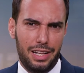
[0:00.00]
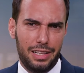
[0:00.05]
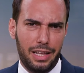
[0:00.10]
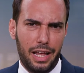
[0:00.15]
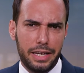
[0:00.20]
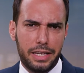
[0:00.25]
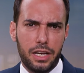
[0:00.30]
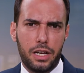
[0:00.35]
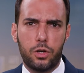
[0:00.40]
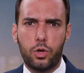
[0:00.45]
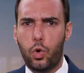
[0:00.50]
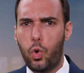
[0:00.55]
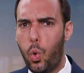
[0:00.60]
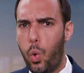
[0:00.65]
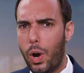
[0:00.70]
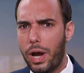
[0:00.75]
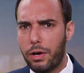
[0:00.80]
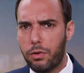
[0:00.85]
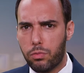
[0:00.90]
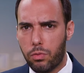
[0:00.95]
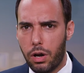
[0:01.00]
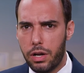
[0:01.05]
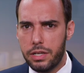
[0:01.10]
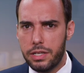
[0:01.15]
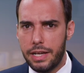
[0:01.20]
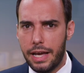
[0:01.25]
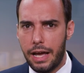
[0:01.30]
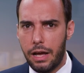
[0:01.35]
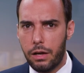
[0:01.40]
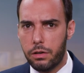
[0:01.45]
like a quick
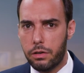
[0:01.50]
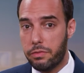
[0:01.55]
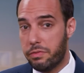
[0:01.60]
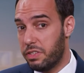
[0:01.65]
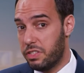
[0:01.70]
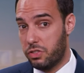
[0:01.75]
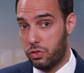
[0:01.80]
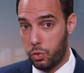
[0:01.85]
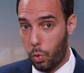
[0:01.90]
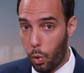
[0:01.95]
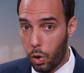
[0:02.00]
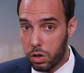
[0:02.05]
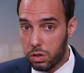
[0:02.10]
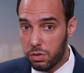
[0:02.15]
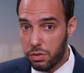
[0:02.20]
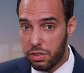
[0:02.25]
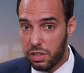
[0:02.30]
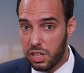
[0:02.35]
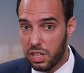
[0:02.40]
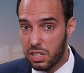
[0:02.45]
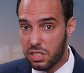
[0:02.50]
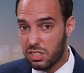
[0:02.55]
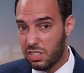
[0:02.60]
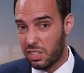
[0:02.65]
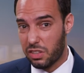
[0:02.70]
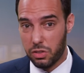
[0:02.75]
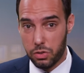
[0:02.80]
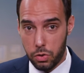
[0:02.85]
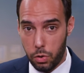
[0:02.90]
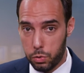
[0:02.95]
rundown of historical things
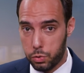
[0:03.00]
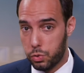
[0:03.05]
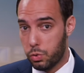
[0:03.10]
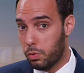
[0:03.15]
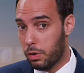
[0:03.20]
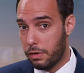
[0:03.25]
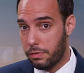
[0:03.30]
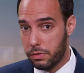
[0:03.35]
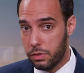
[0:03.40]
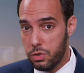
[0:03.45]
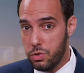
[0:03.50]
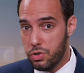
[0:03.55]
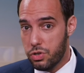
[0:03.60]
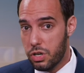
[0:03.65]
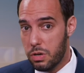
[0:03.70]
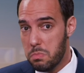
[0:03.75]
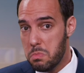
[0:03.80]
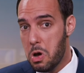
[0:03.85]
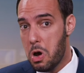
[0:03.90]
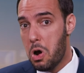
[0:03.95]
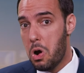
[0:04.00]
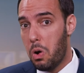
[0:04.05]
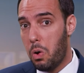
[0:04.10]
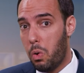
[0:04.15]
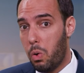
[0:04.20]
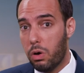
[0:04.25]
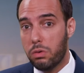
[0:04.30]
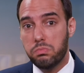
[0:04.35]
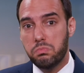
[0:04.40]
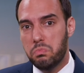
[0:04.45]
like the Cultural Revolution
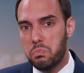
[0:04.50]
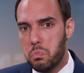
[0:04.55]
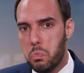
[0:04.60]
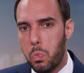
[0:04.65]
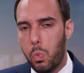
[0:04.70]
or